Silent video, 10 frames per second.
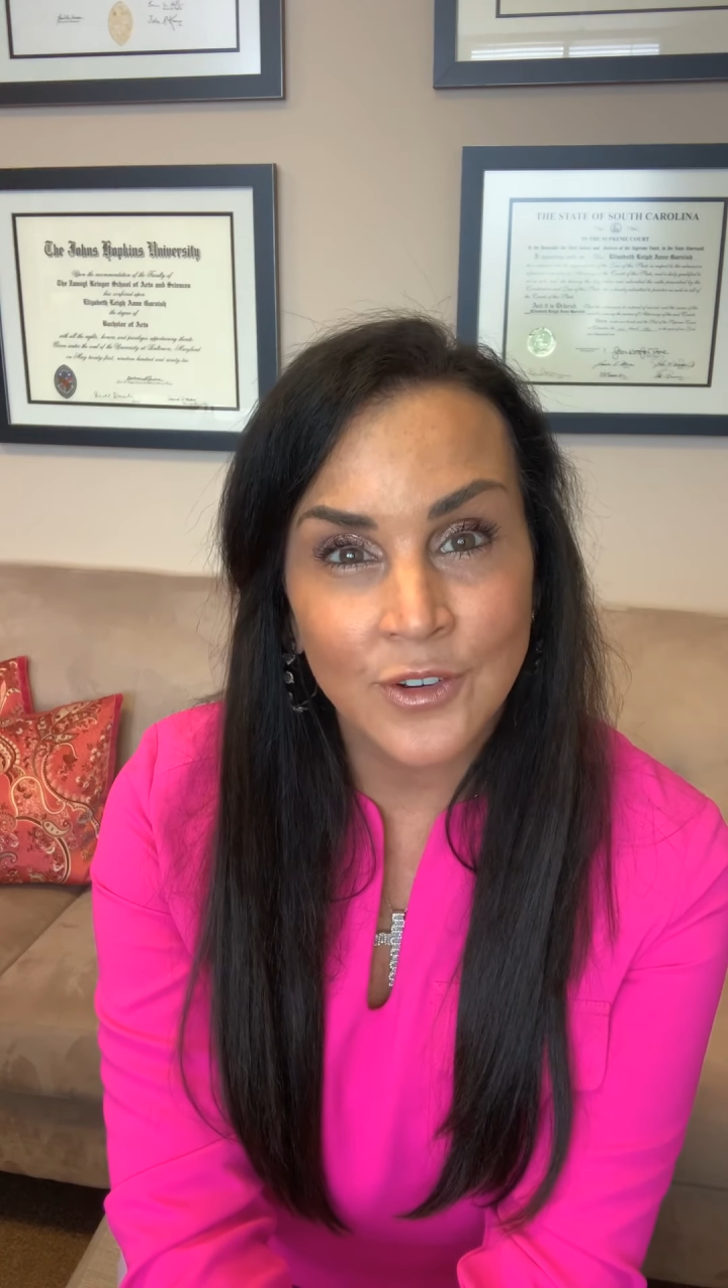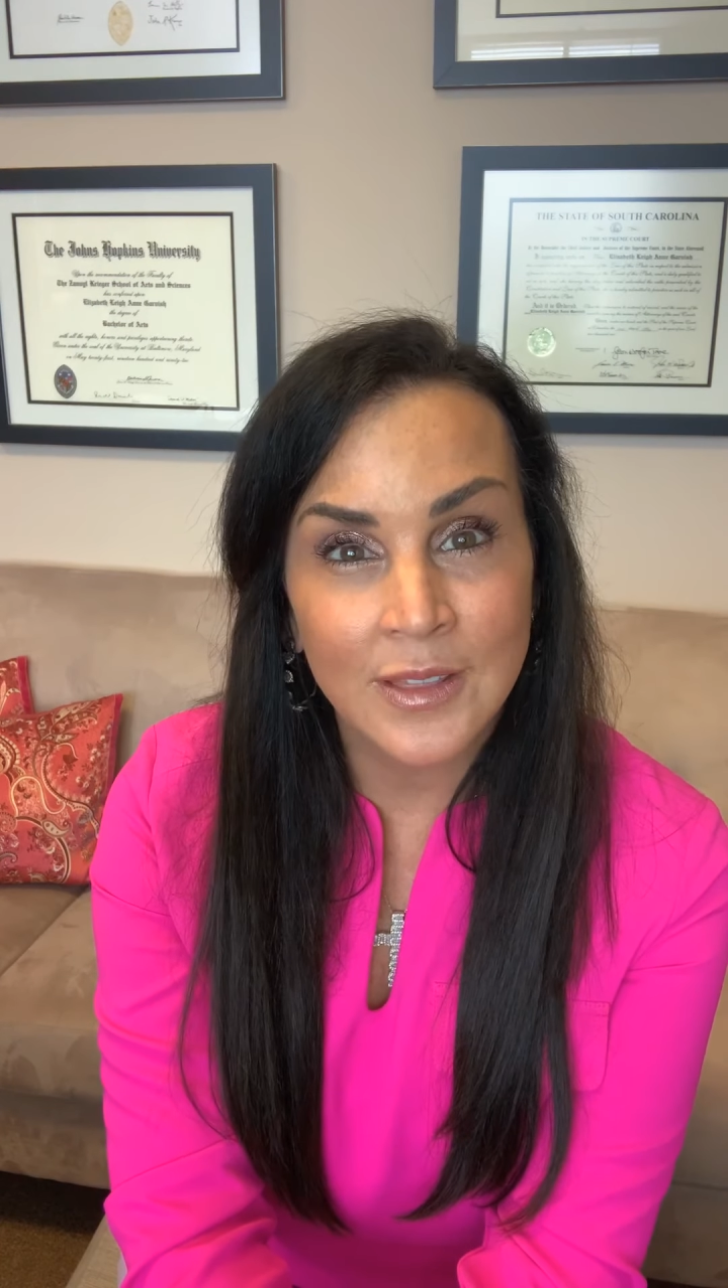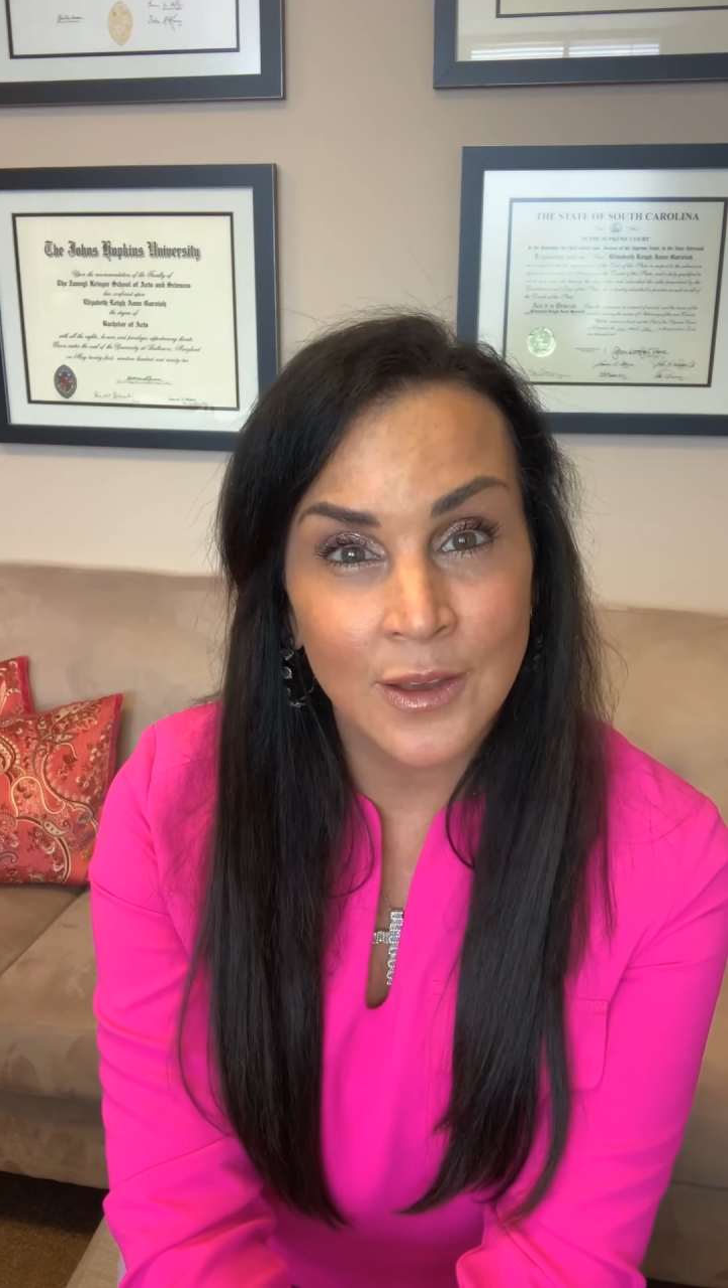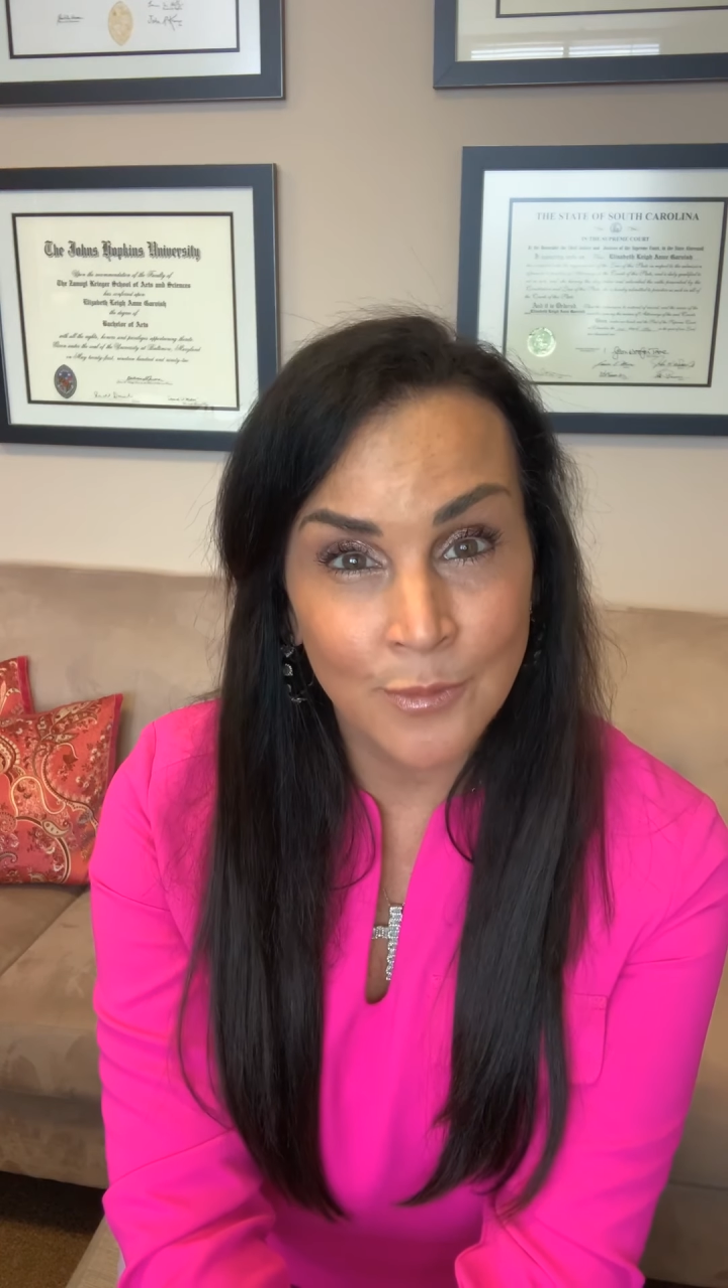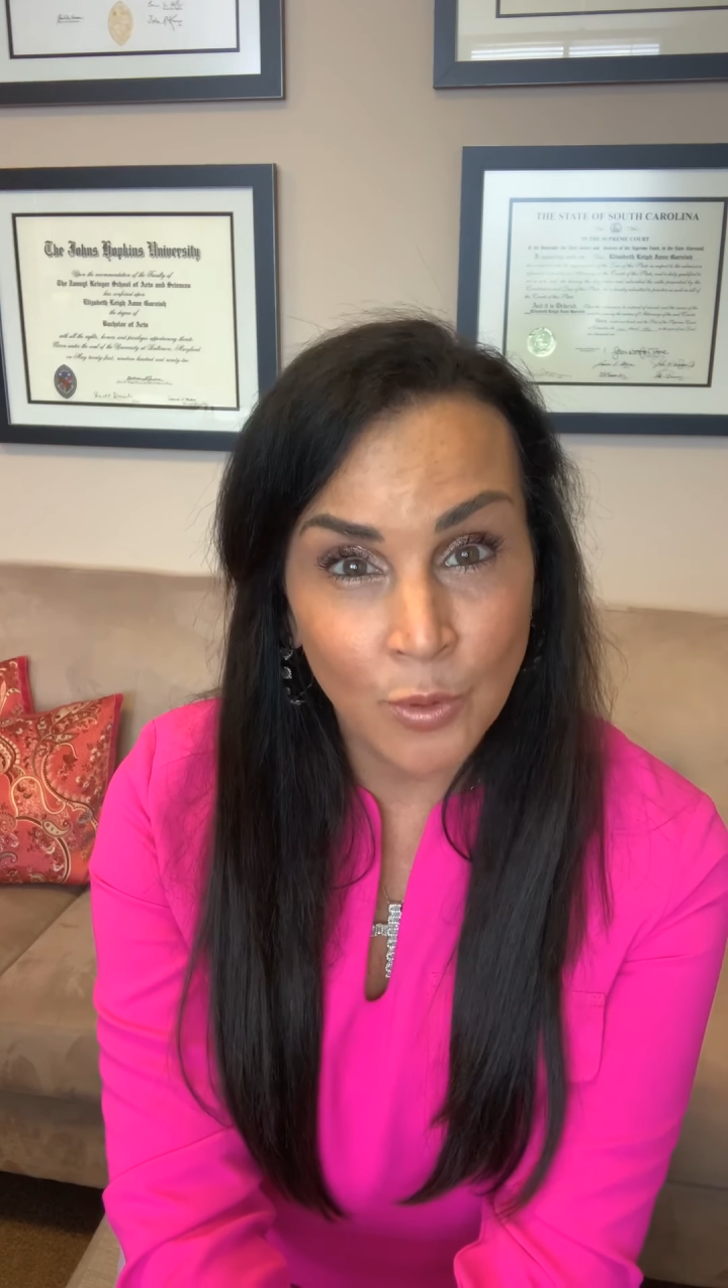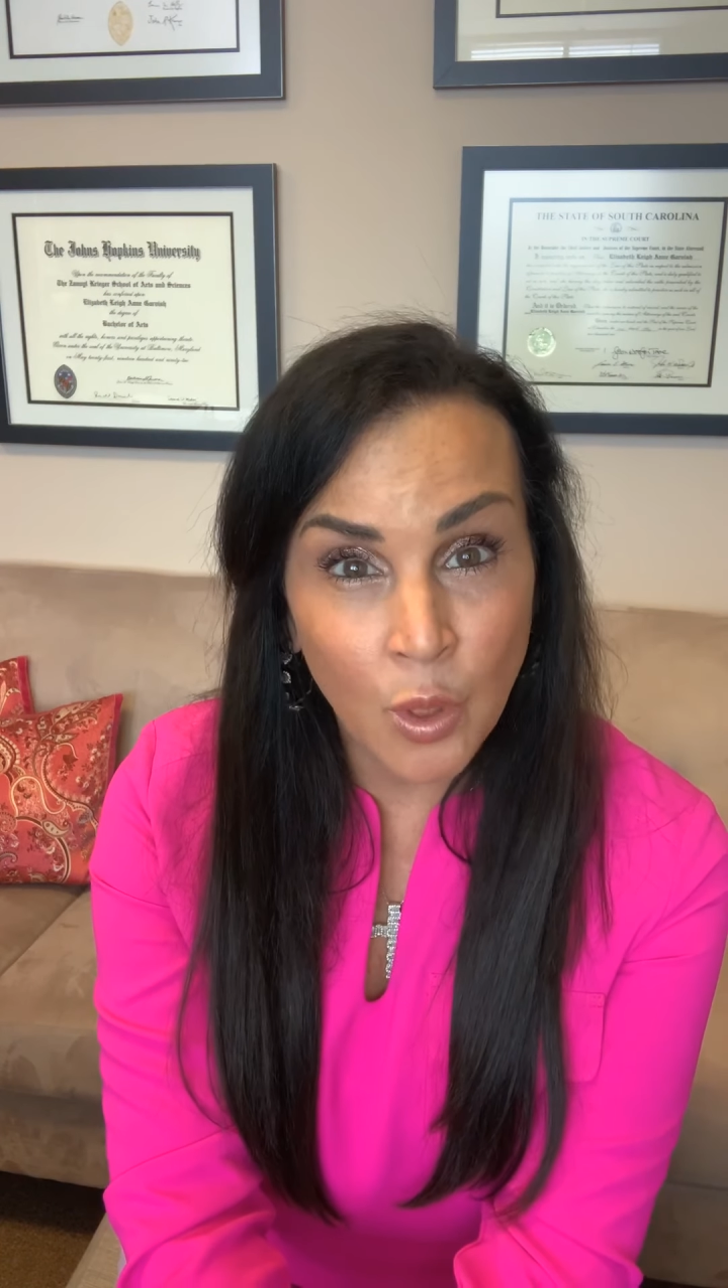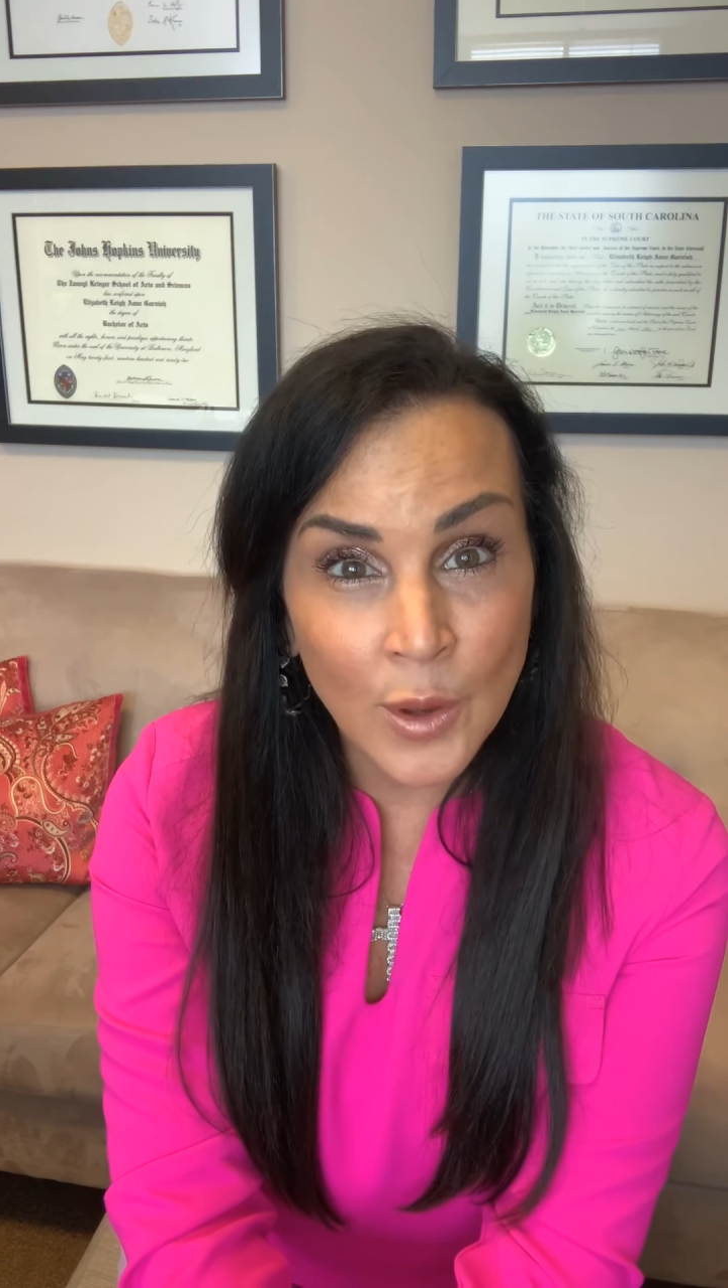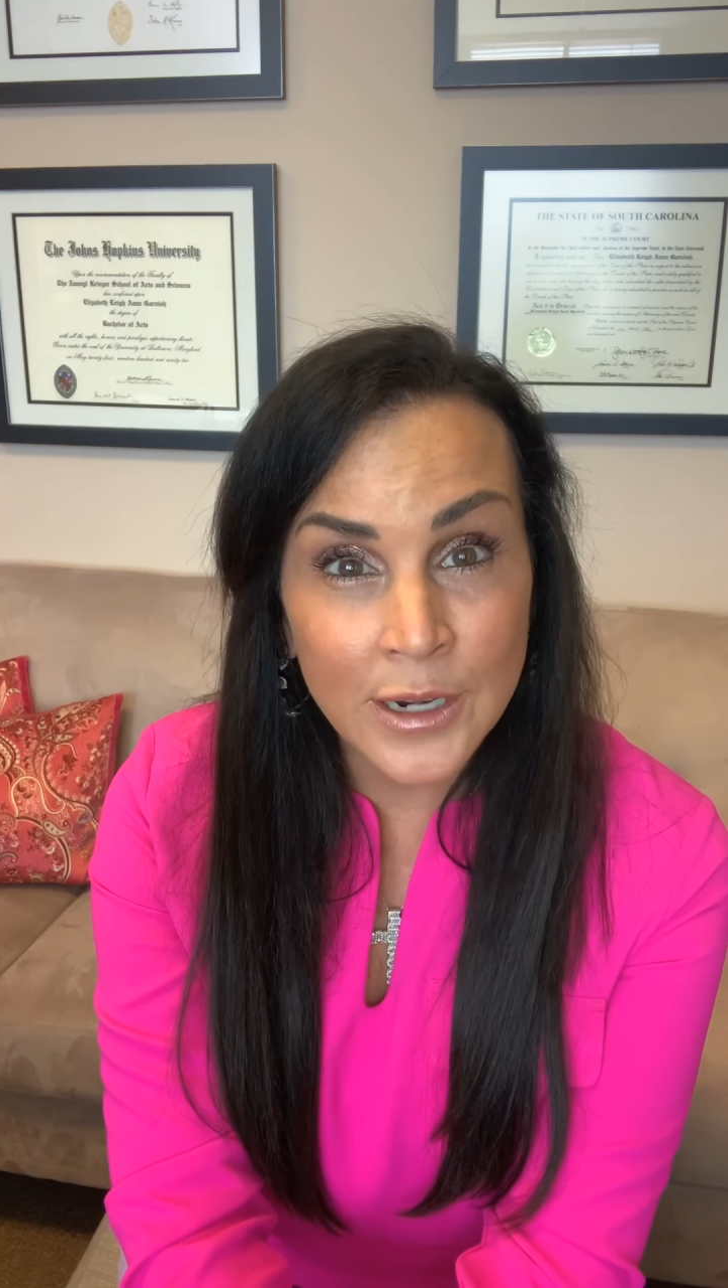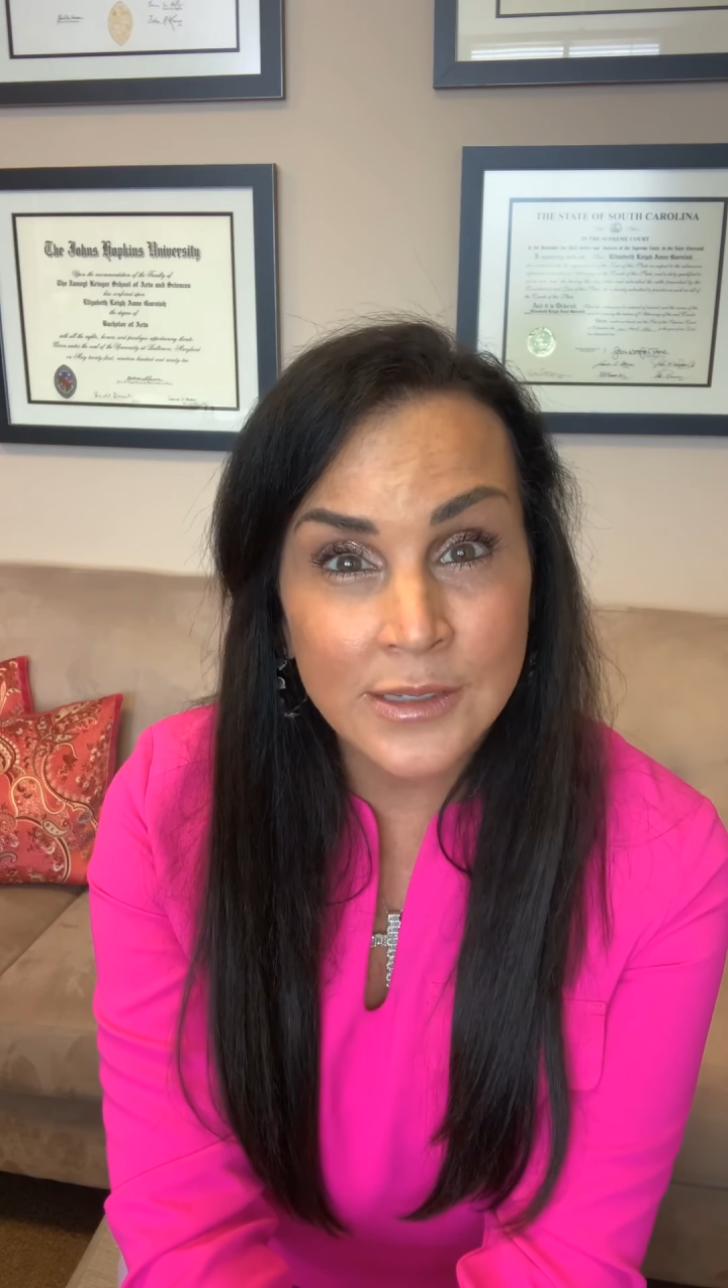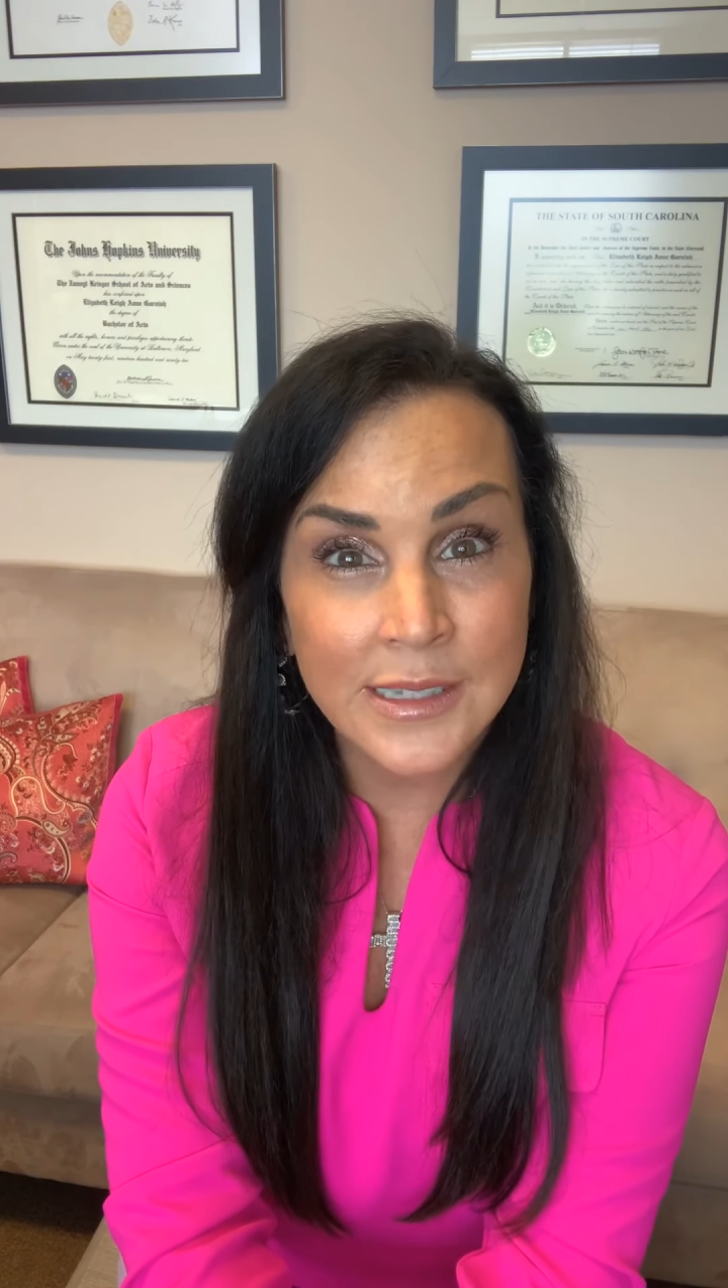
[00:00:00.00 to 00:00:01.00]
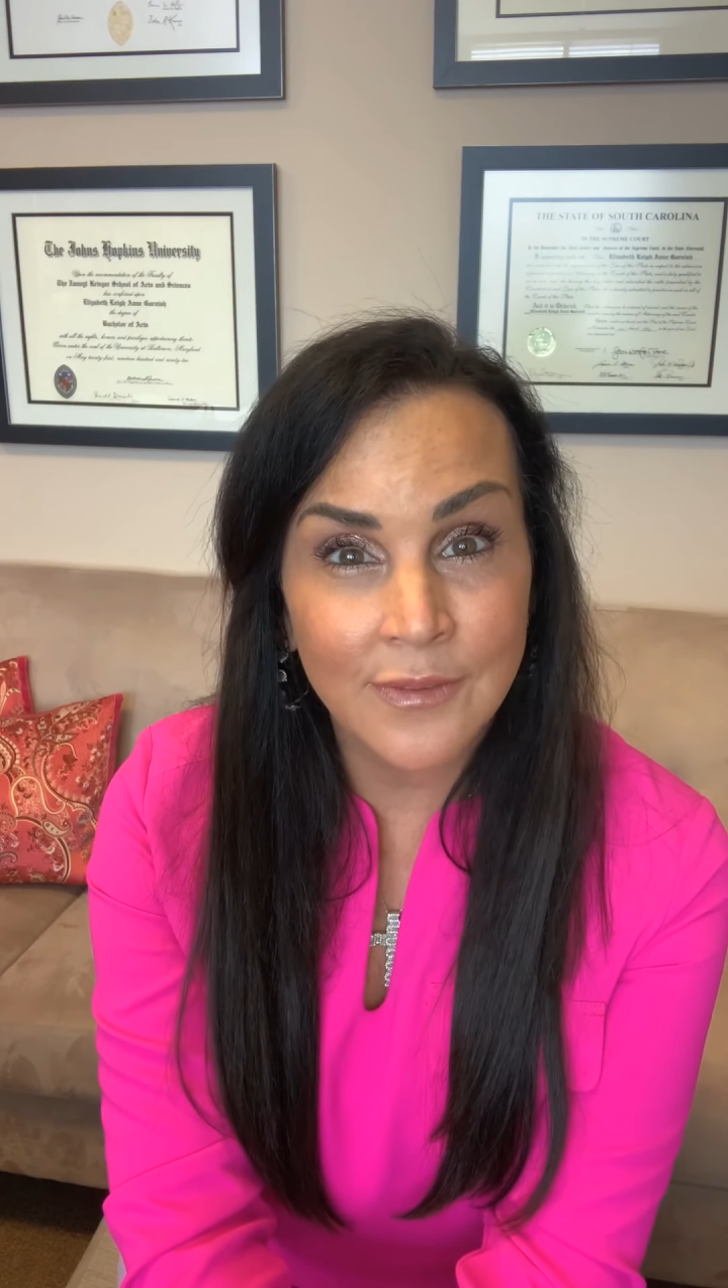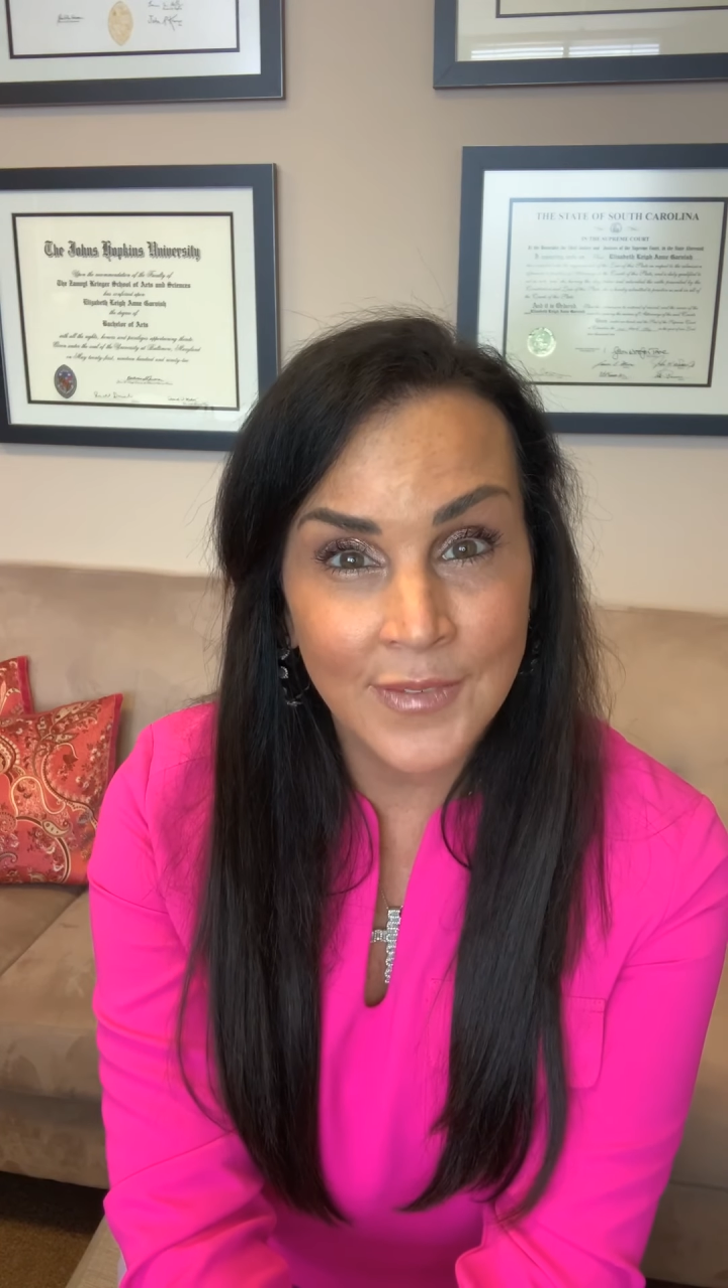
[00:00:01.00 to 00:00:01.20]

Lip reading: the employers,